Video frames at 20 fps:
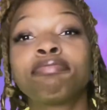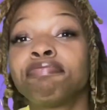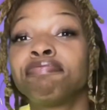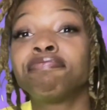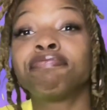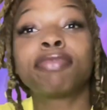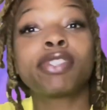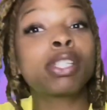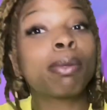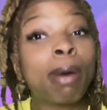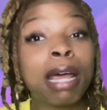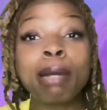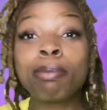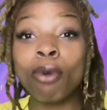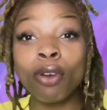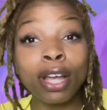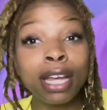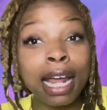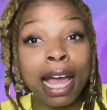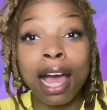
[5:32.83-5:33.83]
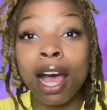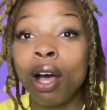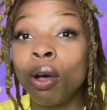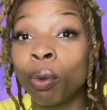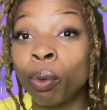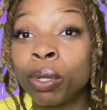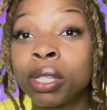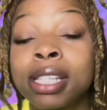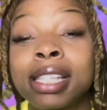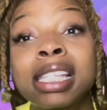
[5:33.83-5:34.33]
somebody broke in the
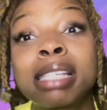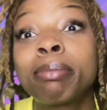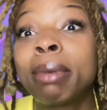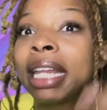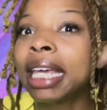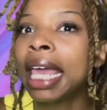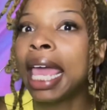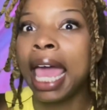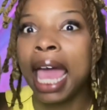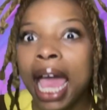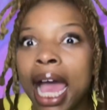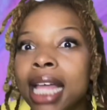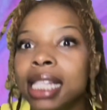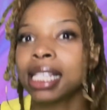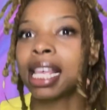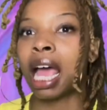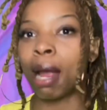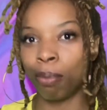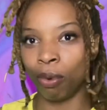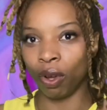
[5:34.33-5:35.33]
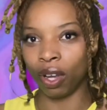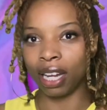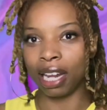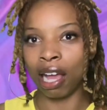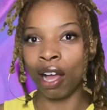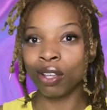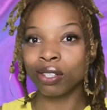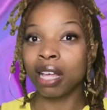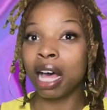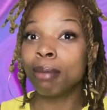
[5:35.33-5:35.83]
house. Somebody had to have broken the
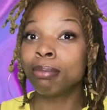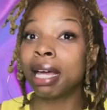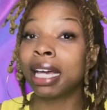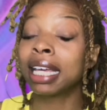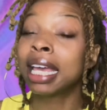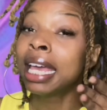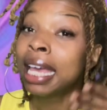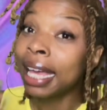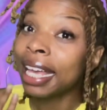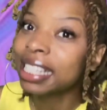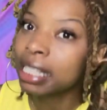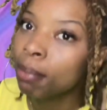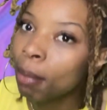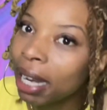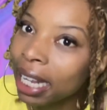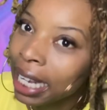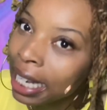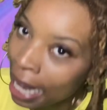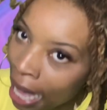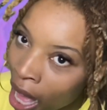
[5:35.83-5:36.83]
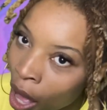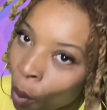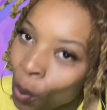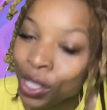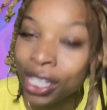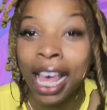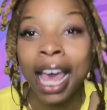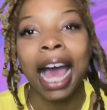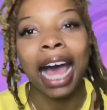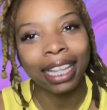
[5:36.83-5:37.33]
house. So I'm like, is somebody in the house?
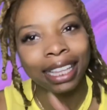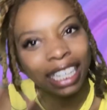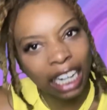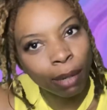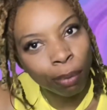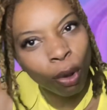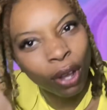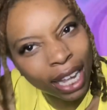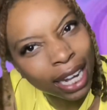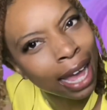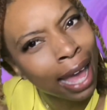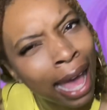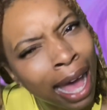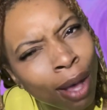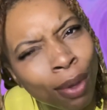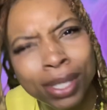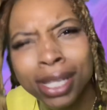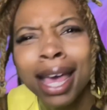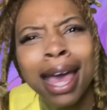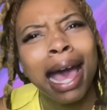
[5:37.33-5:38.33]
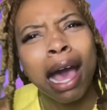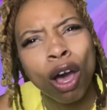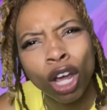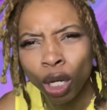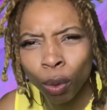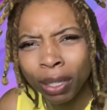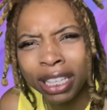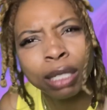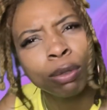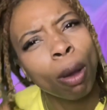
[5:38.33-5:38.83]
I think they broke in the house. I don't know
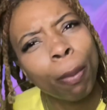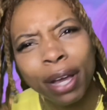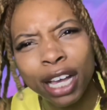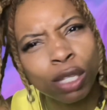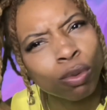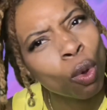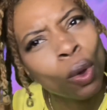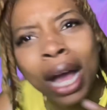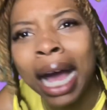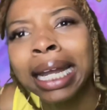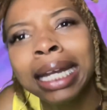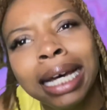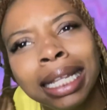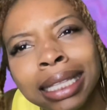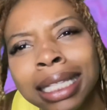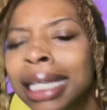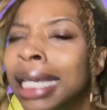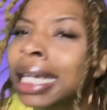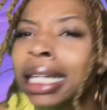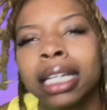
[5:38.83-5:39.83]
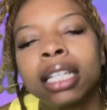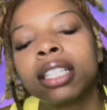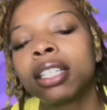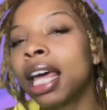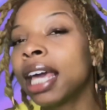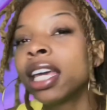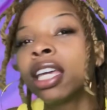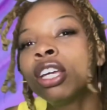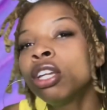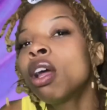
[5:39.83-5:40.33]
what they want because we don't got nothing.
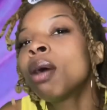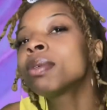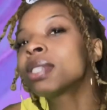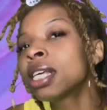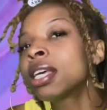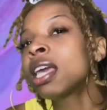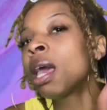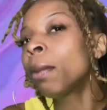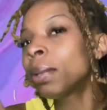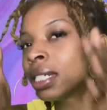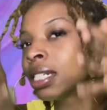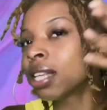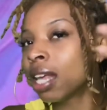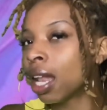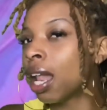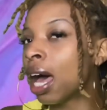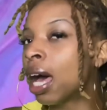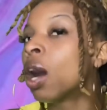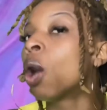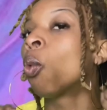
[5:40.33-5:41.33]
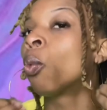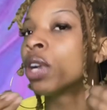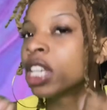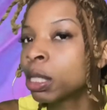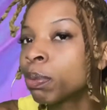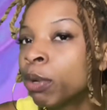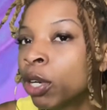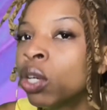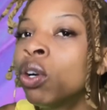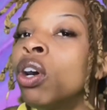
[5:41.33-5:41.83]
Like, you know what I'm saying? It was just a lot of
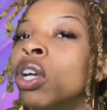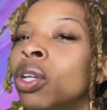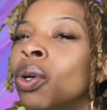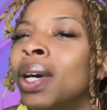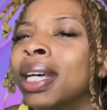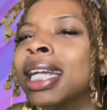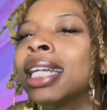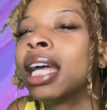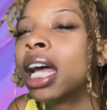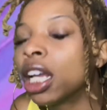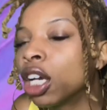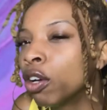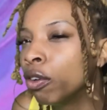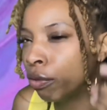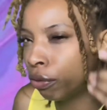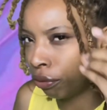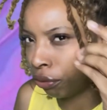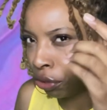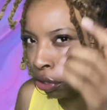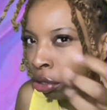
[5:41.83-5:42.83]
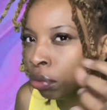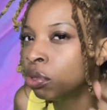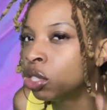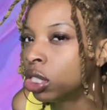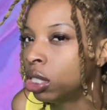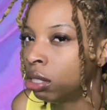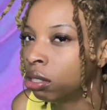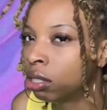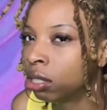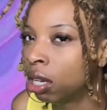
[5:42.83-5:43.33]
whispering going on and a lot of confusion.
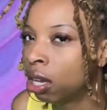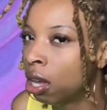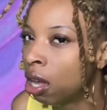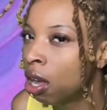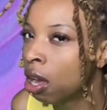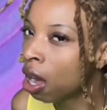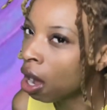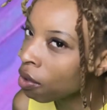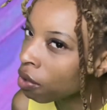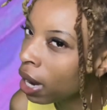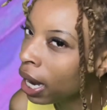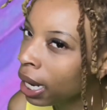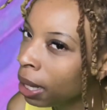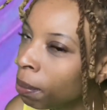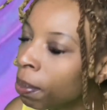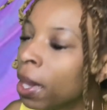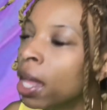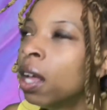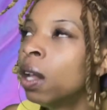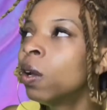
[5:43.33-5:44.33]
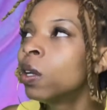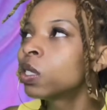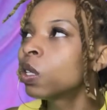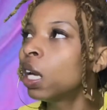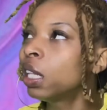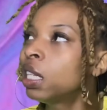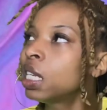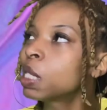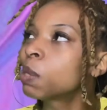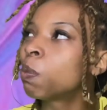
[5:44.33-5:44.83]
All right. So at
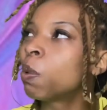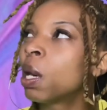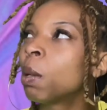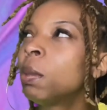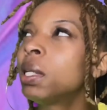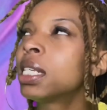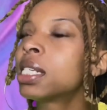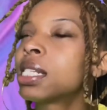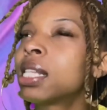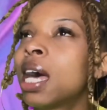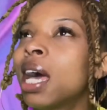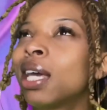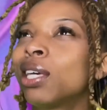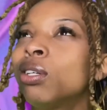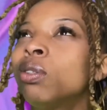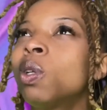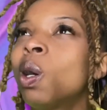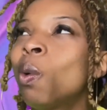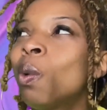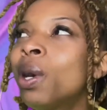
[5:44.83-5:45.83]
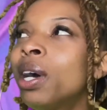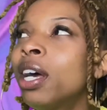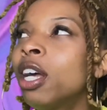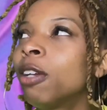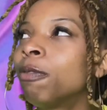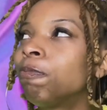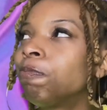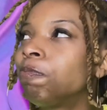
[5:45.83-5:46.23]
this point, we just like, you know what?